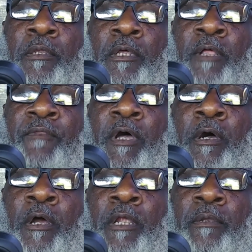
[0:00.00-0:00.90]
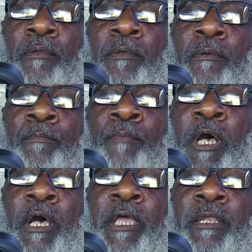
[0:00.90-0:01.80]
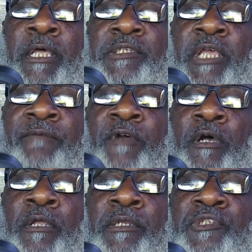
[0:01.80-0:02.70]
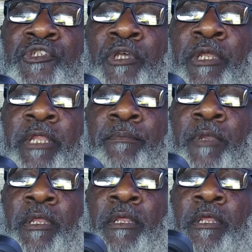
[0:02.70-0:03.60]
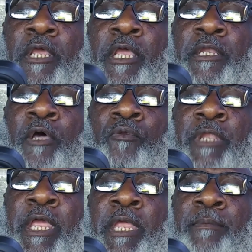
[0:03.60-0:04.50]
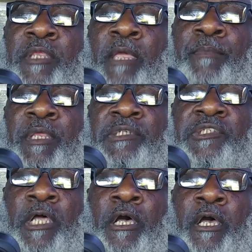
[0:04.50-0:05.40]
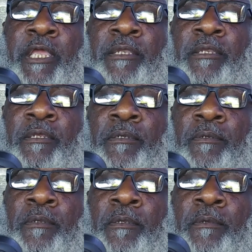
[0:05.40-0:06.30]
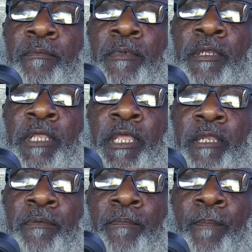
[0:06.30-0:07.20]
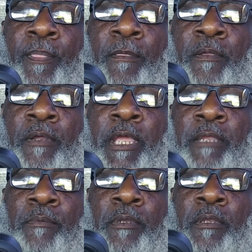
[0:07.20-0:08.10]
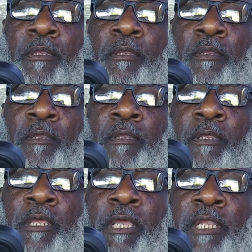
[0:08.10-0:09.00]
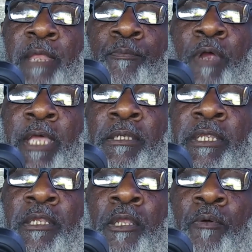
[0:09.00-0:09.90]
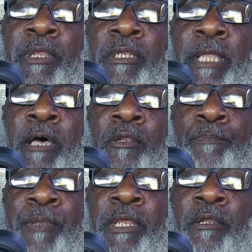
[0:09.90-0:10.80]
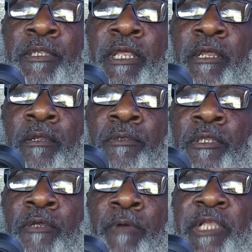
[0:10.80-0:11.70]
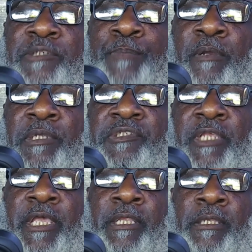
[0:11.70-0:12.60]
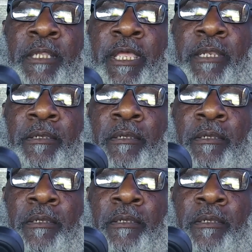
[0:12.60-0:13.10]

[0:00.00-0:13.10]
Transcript: of the heart mind has ever understood it, and no name can be assigned it. All right? And a brightly glowing cloud appeared there. The great spirit said, let